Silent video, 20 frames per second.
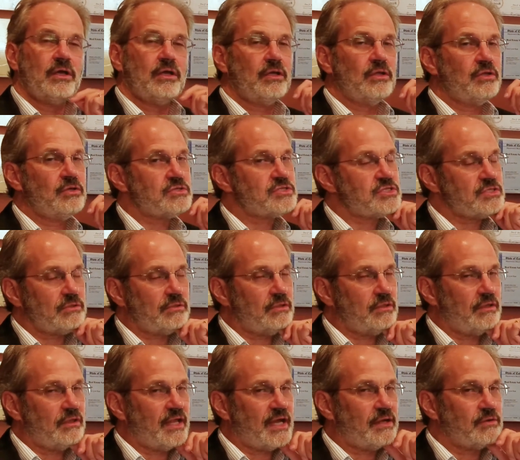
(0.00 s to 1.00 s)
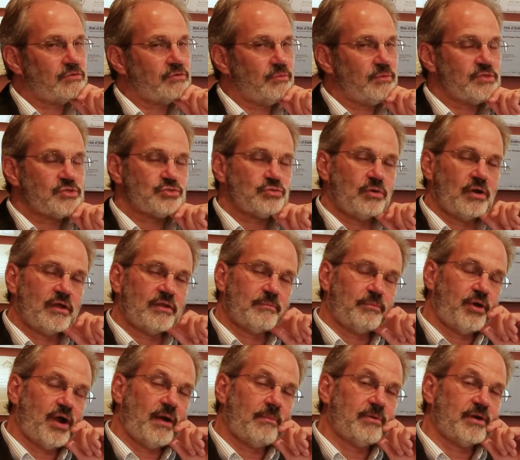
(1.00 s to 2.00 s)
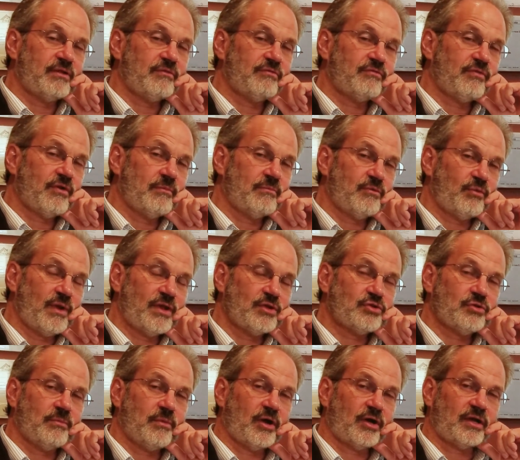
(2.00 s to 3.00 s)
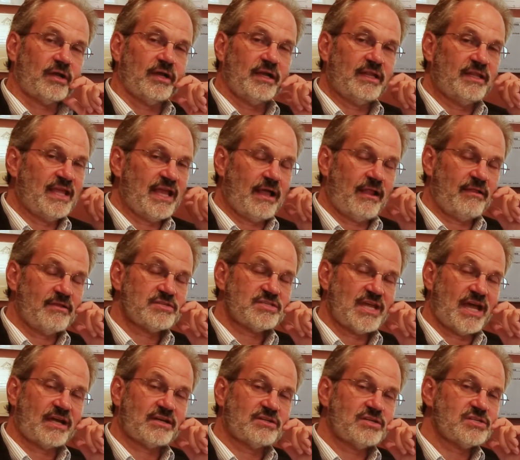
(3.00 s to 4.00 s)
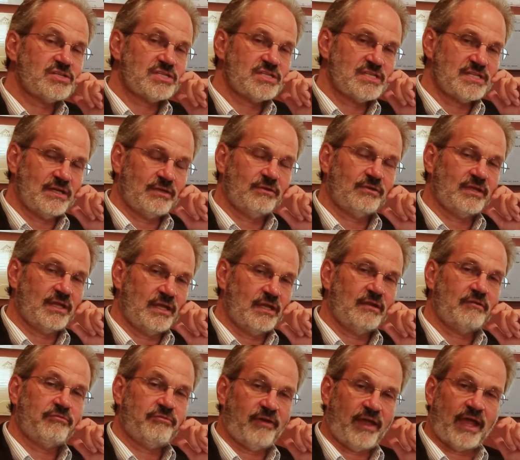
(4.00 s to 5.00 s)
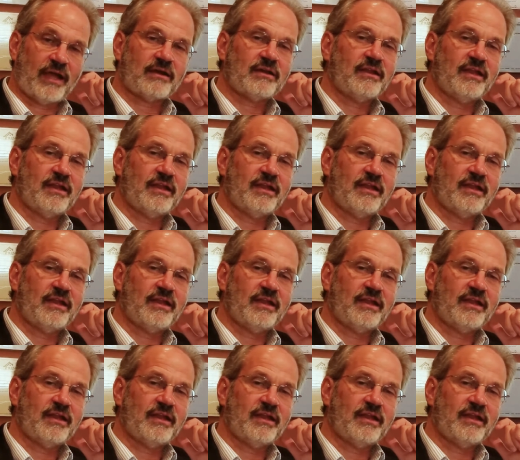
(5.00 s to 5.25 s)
you're still allowed to withdraw the property from the rental market. The Ellis Act is still in effect.